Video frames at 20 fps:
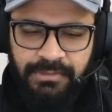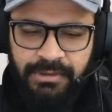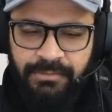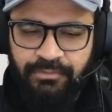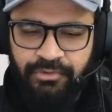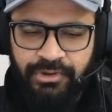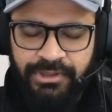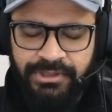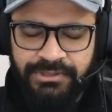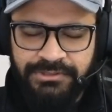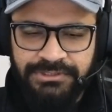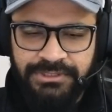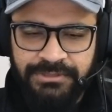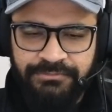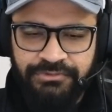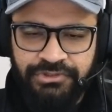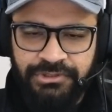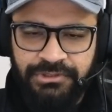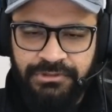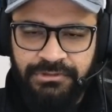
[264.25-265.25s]

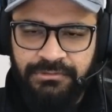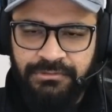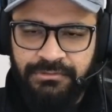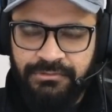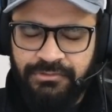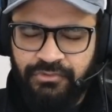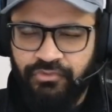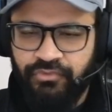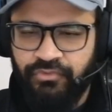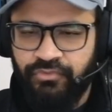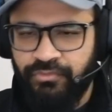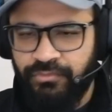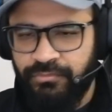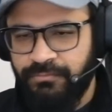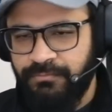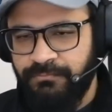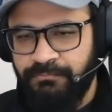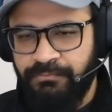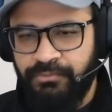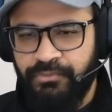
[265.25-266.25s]
consumption to
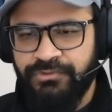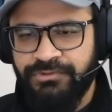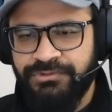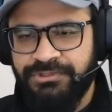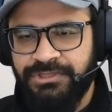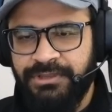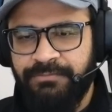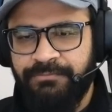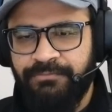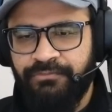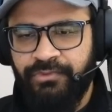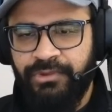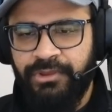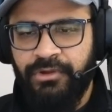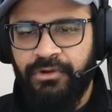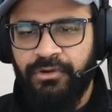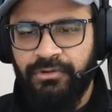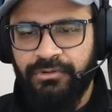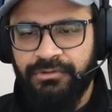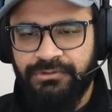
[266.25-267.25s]
boost up
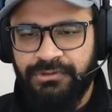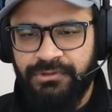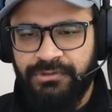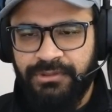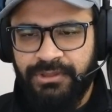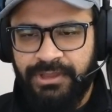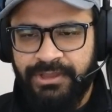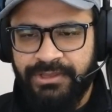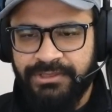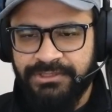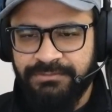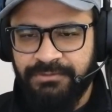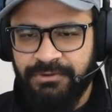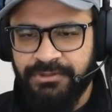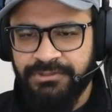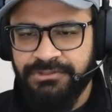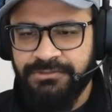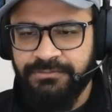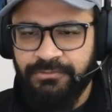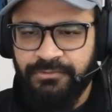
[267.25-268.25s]
recall to the highest
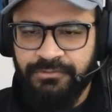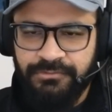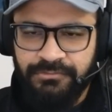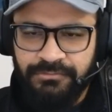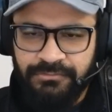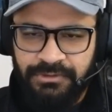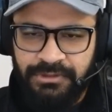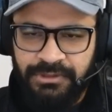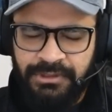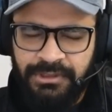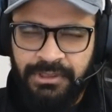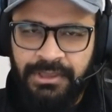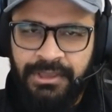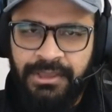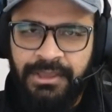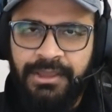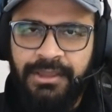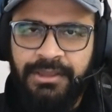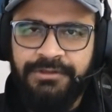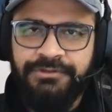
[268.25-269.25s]
possible. Okay?
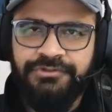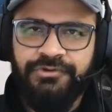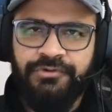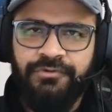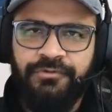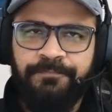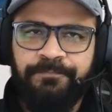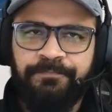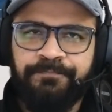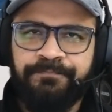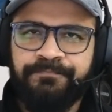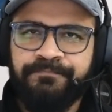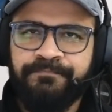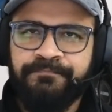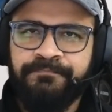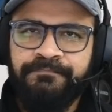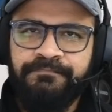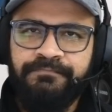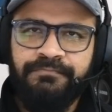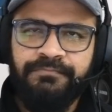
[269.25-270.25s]
So
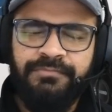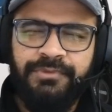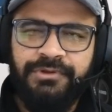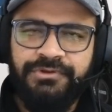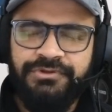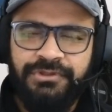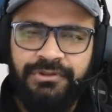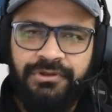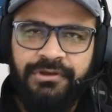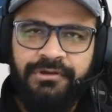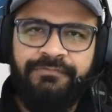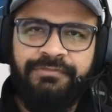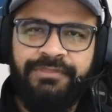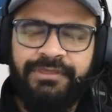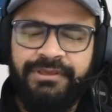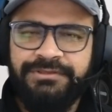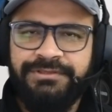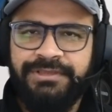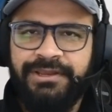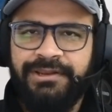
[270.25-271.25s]
there's a lot of
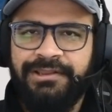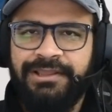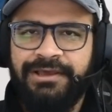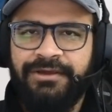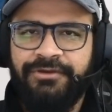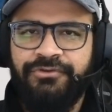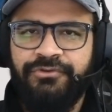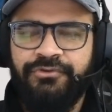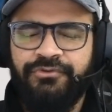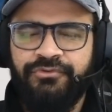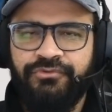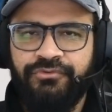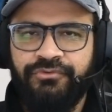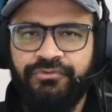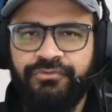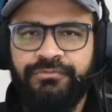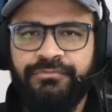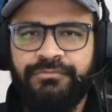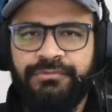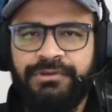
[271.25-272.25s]
things that allow you to
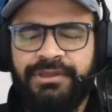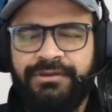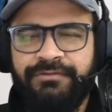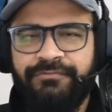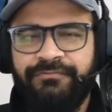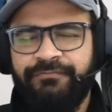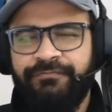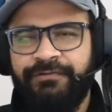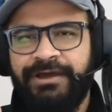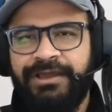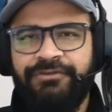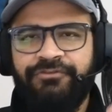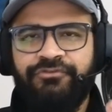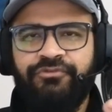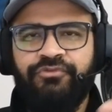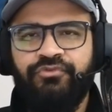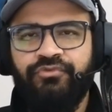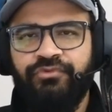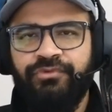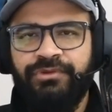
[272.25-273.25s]
kind of fine
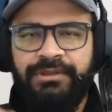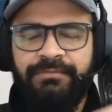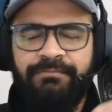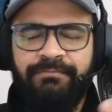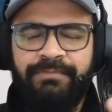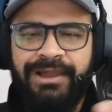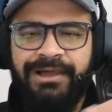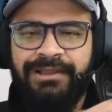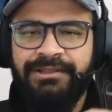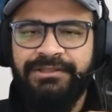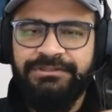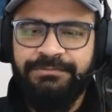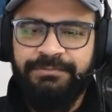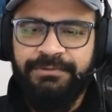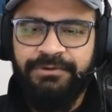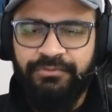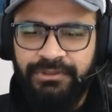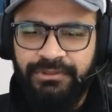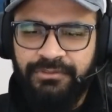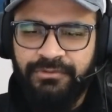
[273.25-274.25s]
tune and balance
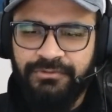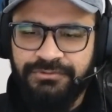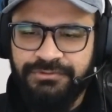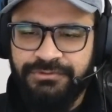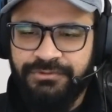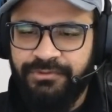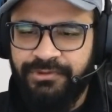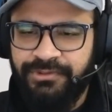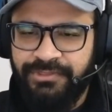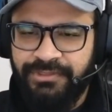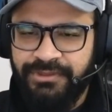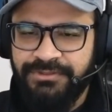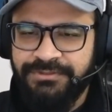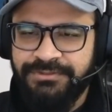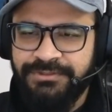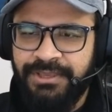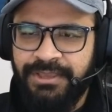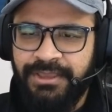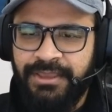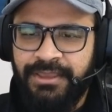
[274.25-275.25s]
between those three
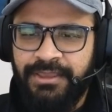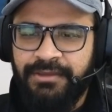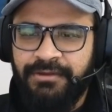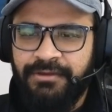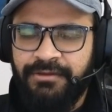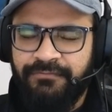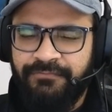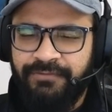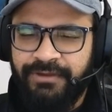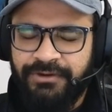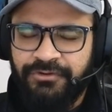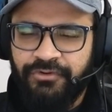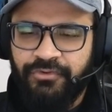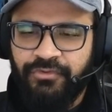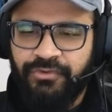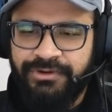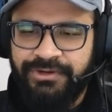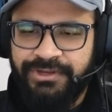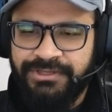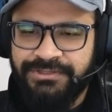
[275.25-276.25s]
things. Vector
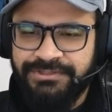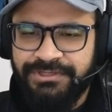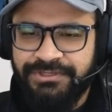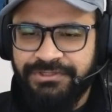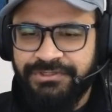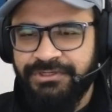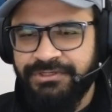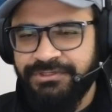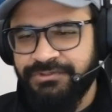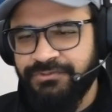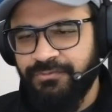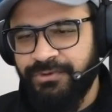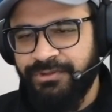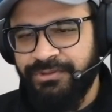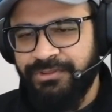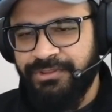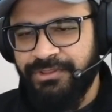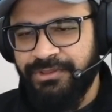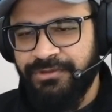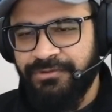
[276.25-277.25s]
quantization is one
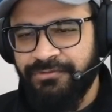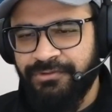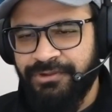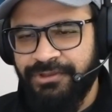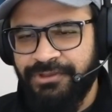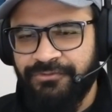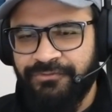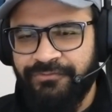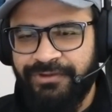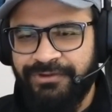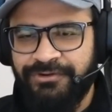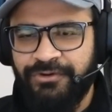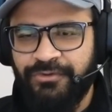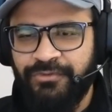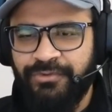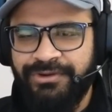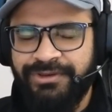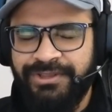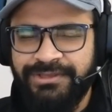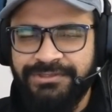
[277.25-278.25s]
thing, right? So vector
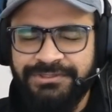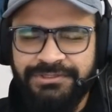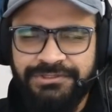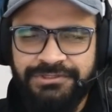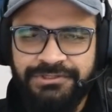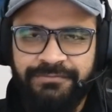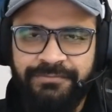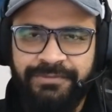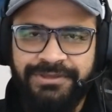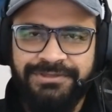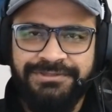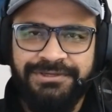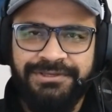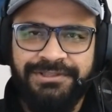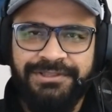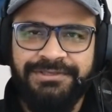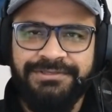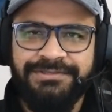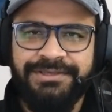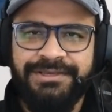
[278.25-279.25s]
quantization
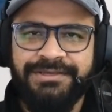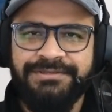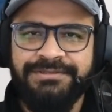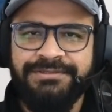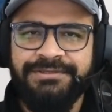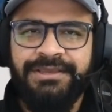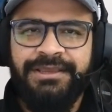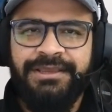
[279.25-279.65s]
basically says